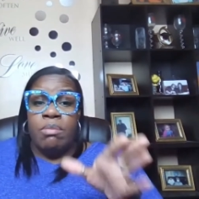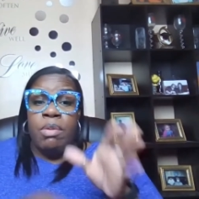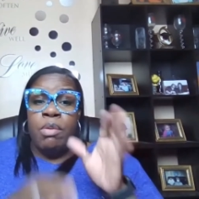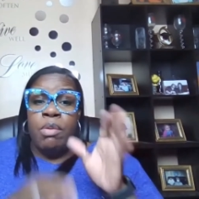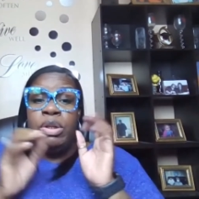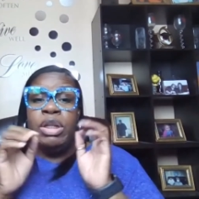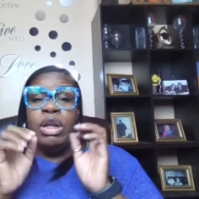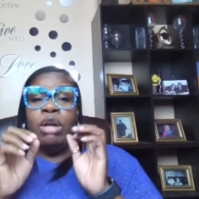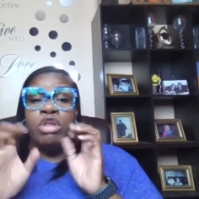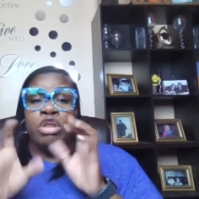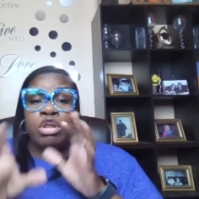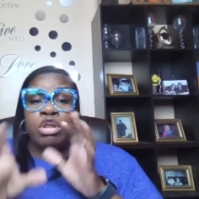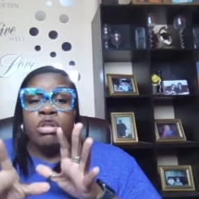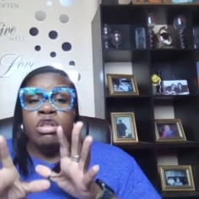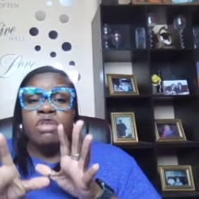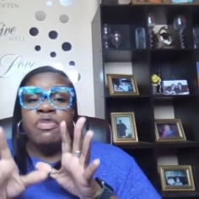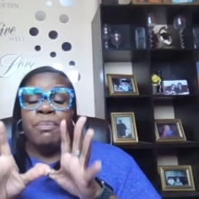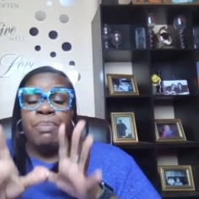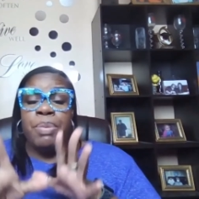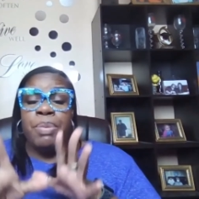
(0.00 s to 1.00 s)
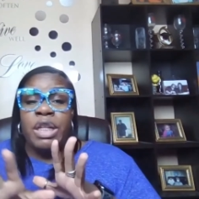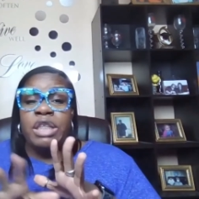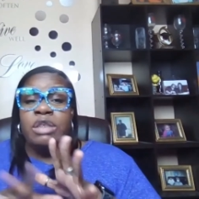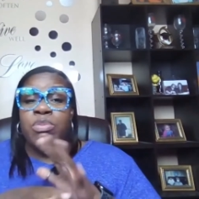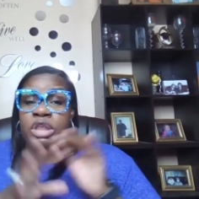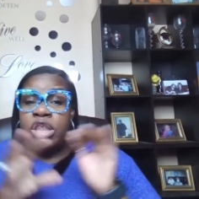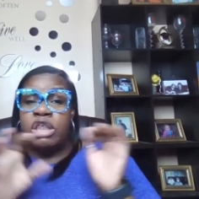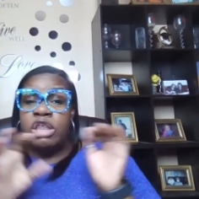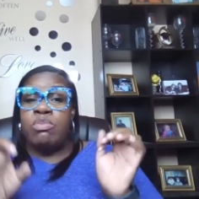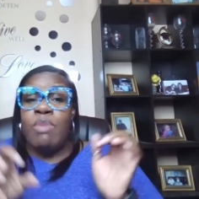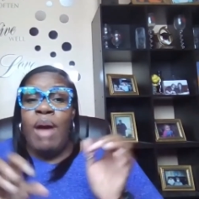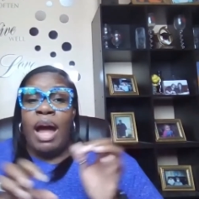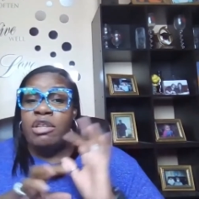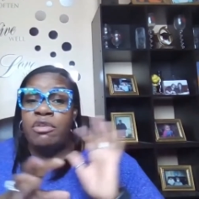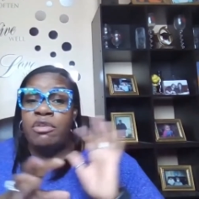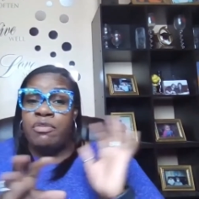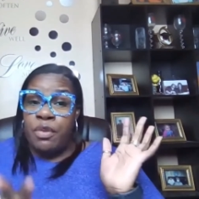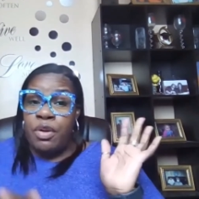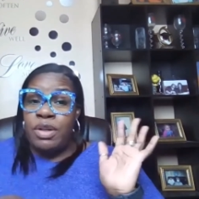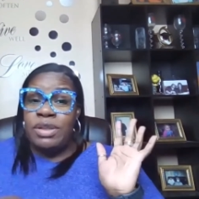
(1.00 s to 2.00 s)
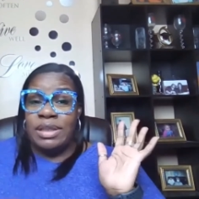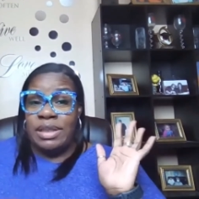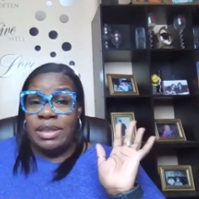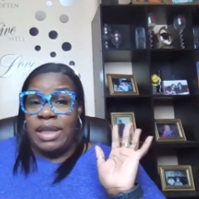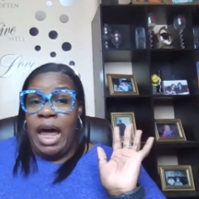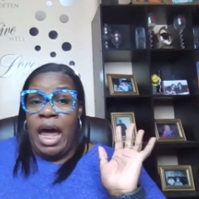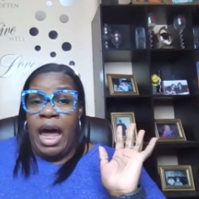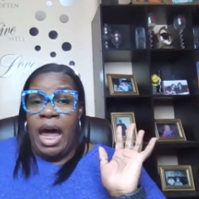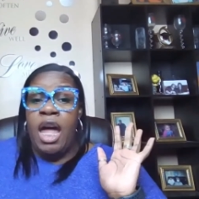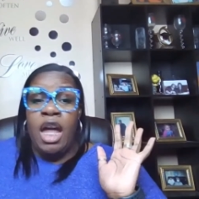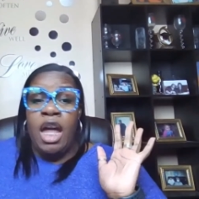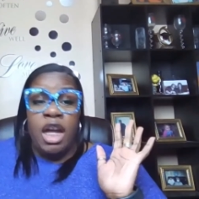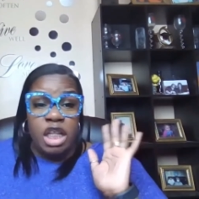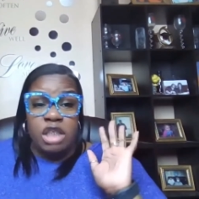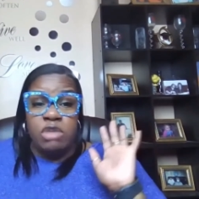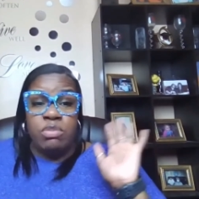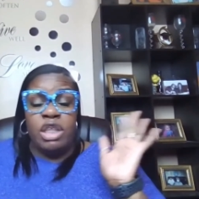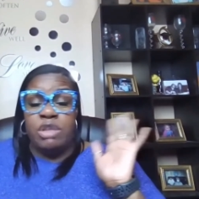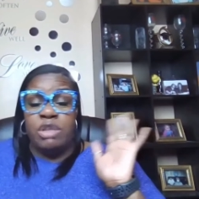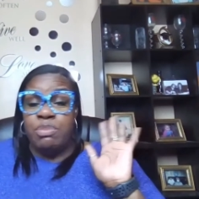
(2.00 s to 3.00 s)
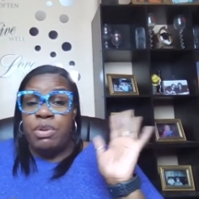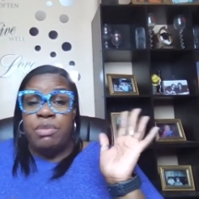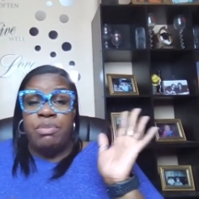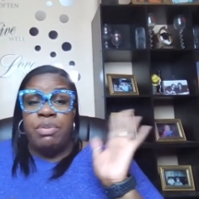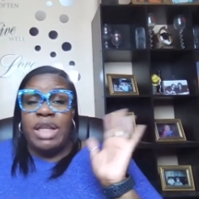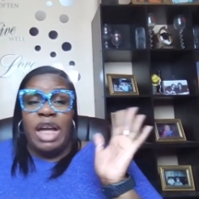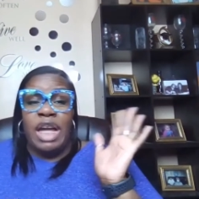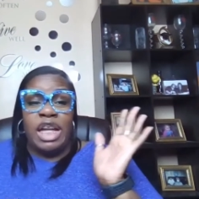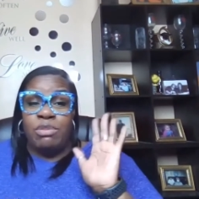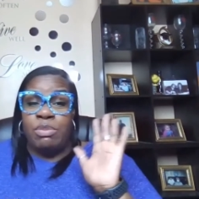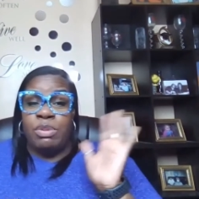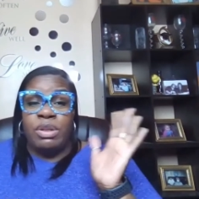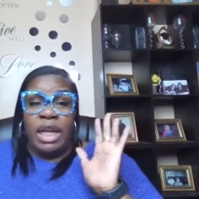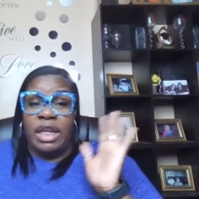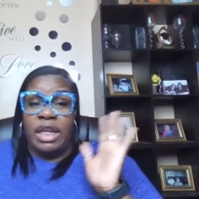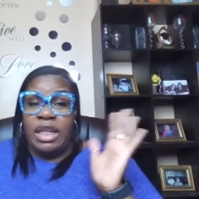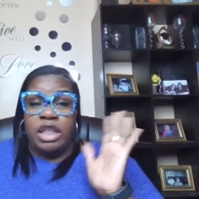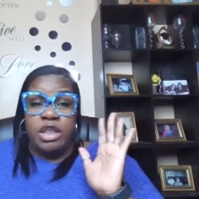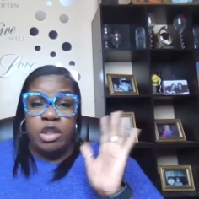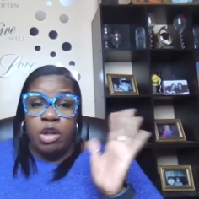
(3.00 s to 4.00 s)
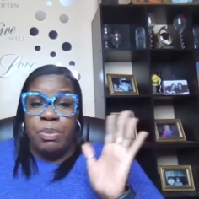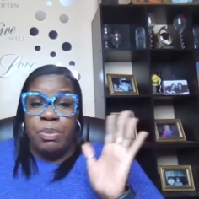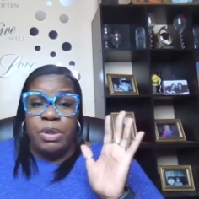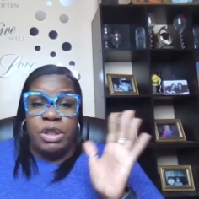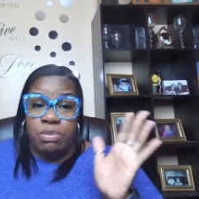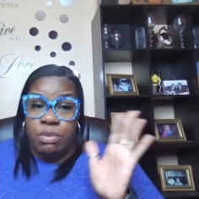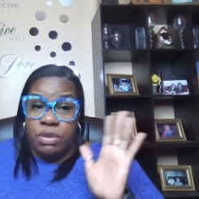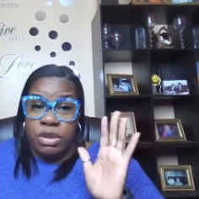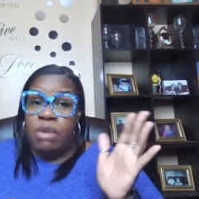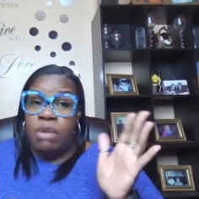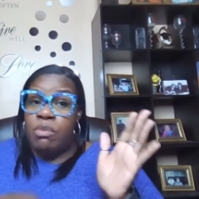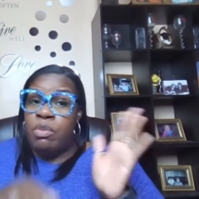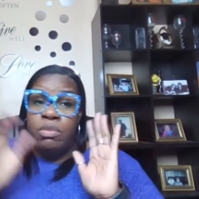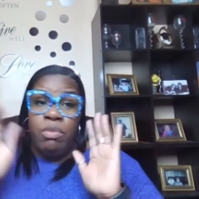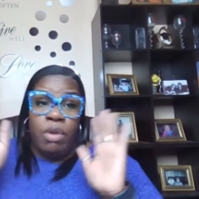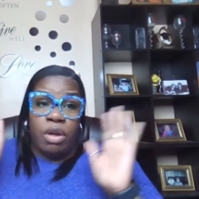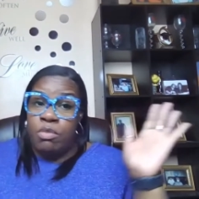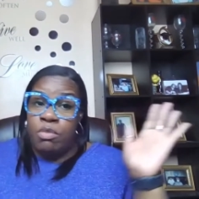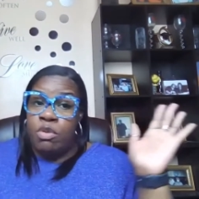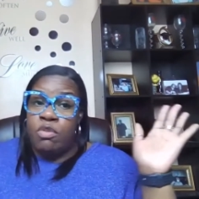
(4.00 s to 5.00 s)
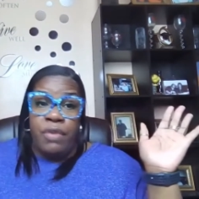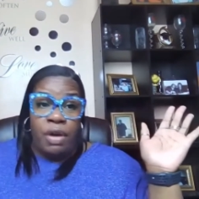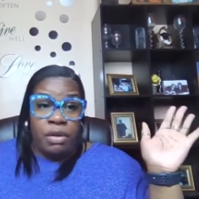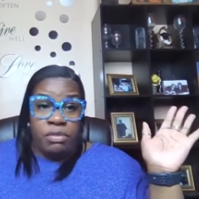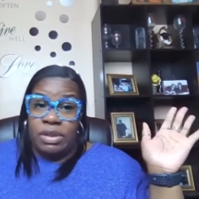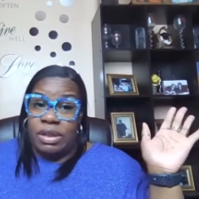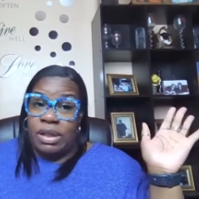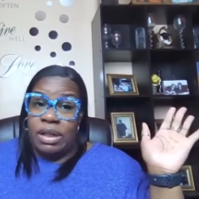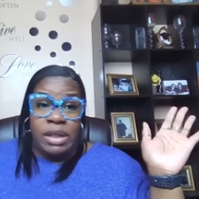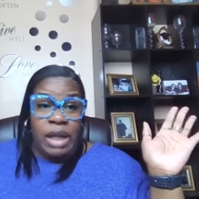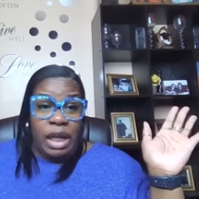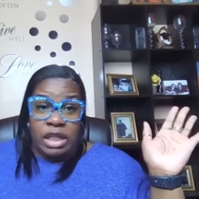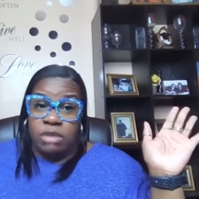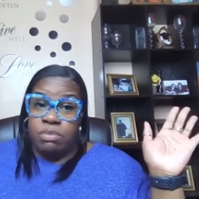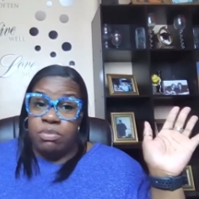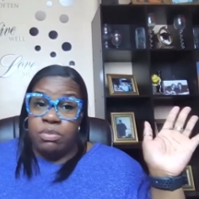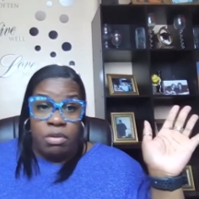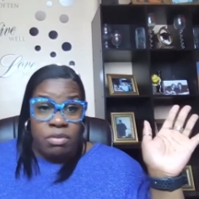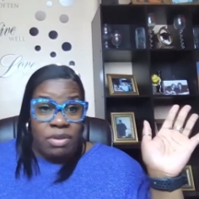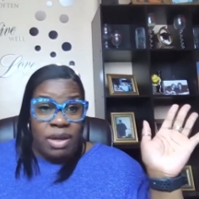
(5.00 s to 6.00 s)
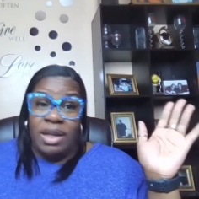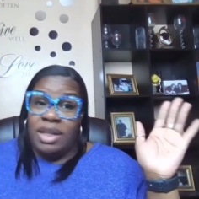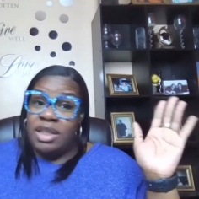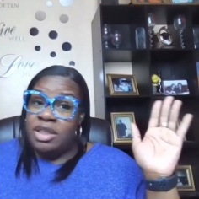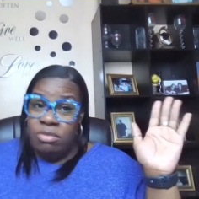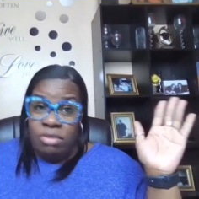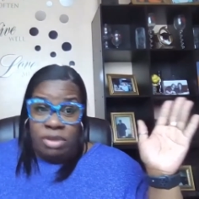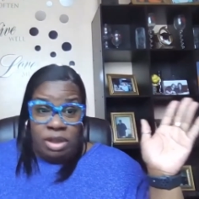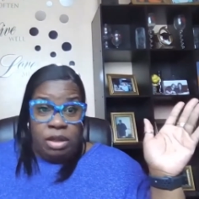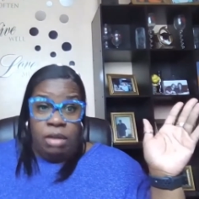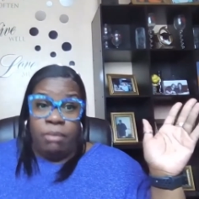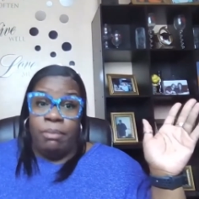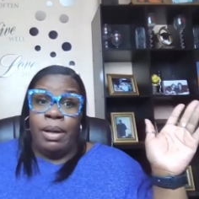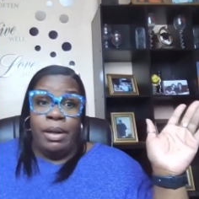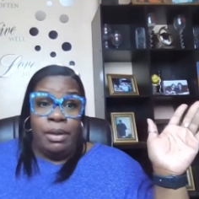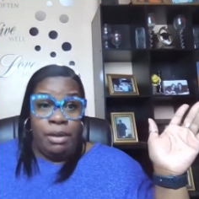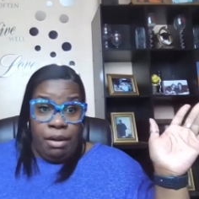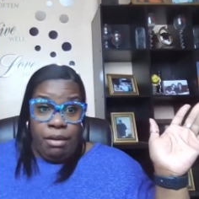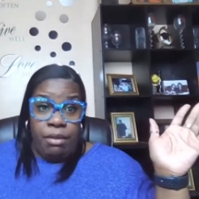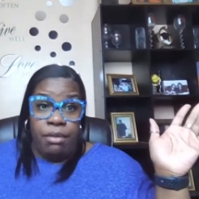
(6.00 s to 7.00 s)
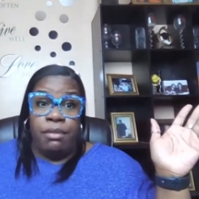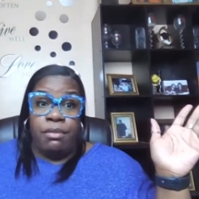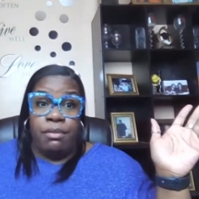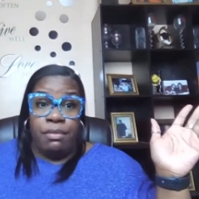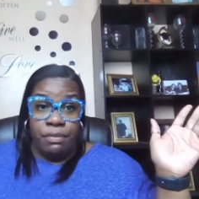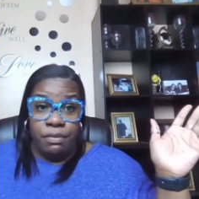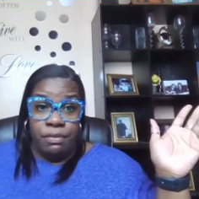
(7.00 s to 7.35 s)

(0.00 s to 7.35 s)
but we don't choose for peace, which is why divorce is hot. Because once we realize we can't get no peace with them, we want to move on to the next one. Okay. Because you're getting on my nerve.